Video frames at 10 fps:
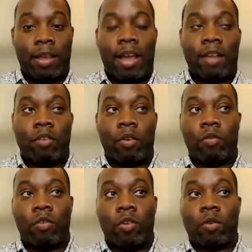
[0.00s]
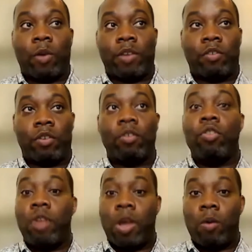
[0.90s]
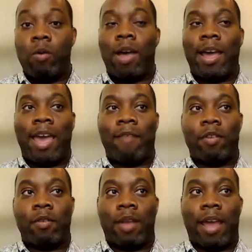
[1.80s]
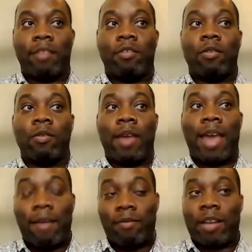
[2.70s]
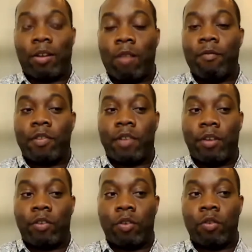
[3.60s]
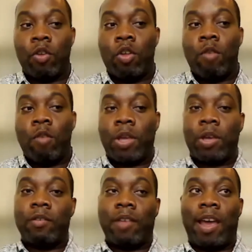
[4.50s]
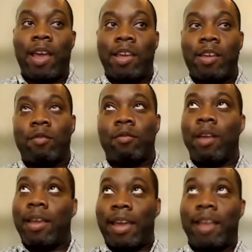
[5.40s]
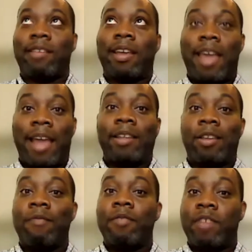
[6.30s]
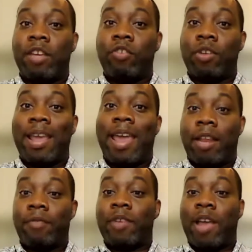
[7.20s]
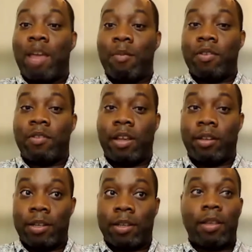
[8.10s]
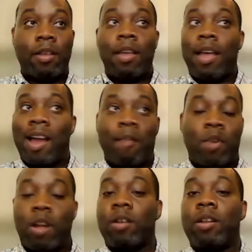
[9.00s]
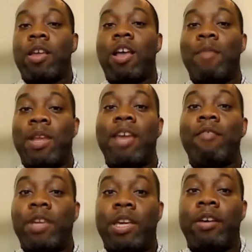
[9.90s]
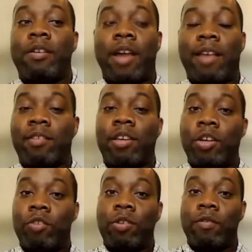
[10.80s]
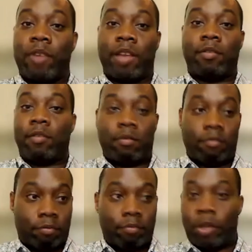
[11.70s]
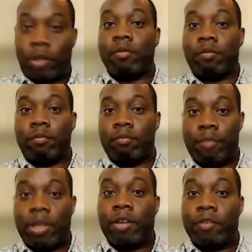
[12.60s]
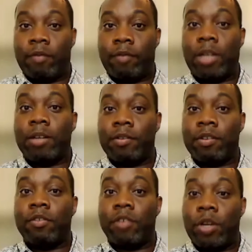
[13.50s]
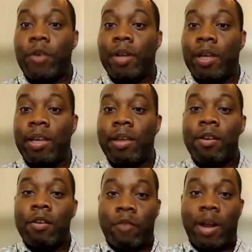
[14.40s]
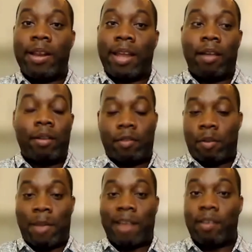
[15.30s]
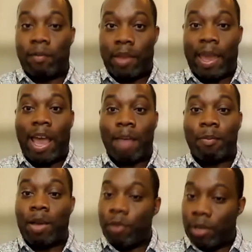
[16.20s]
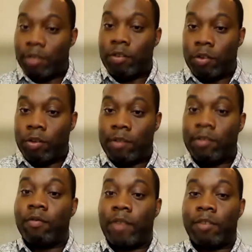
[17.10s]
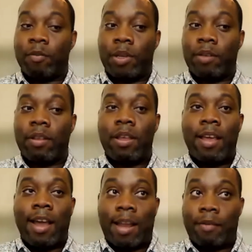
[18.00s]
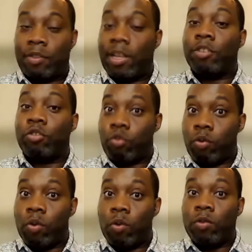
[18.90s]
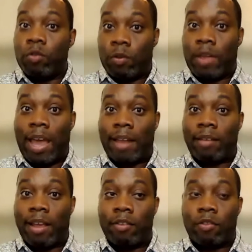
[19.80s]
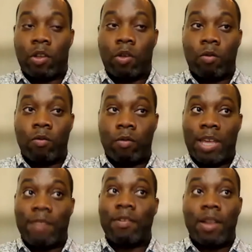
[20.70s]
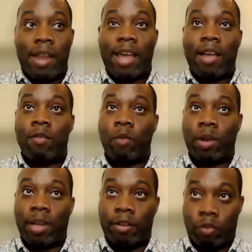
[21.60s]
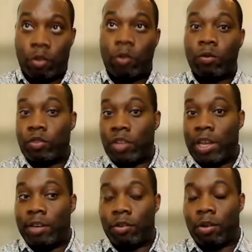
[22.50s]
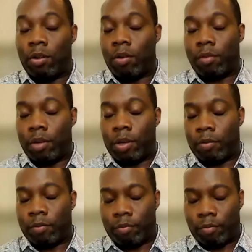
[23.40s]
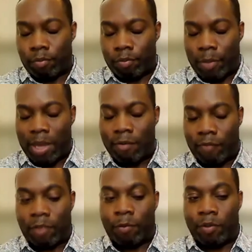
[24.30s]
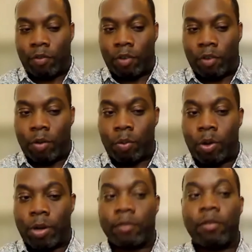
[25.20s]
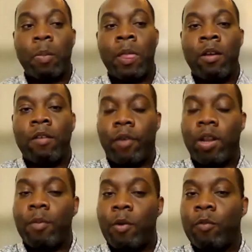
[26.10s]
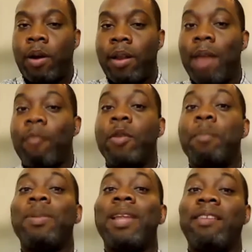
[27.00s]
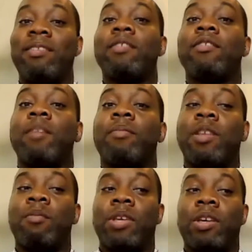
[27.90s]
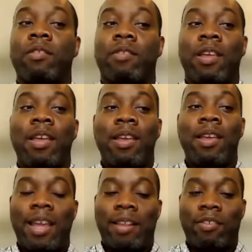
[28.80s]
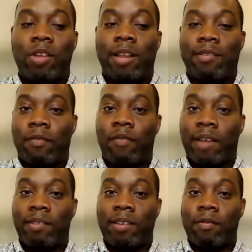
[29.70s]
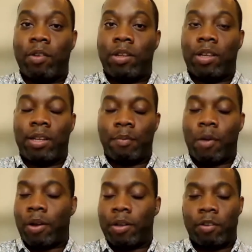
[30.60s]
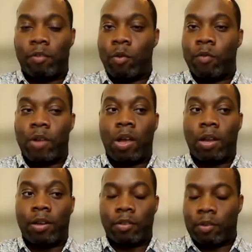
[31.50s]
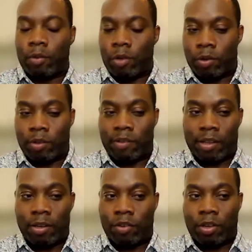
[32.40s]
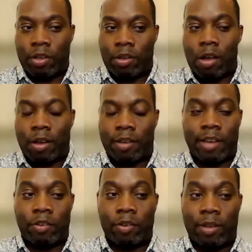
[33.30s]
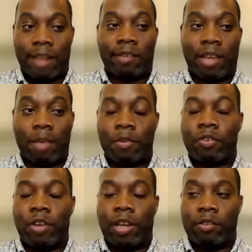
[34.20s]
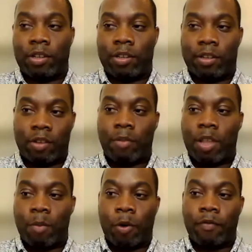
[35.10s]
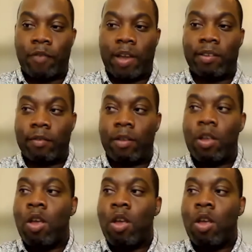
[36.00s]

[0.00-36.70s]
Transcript: And so to your question, no, I haven't had to have that conversation because I guess I had the conversation ahead of time and said, look, I'm not going to come in every year asking you to invest, millions of dollars in security. Right now, there's a massive gap and we need to do this investment. And I've stayed true to that. And so even now, when I do change or, make investments in security products, for the most part, I'm replacing something because it's not as effective or the market has moved on. The technology architecture landscape has changed and there's something more effective.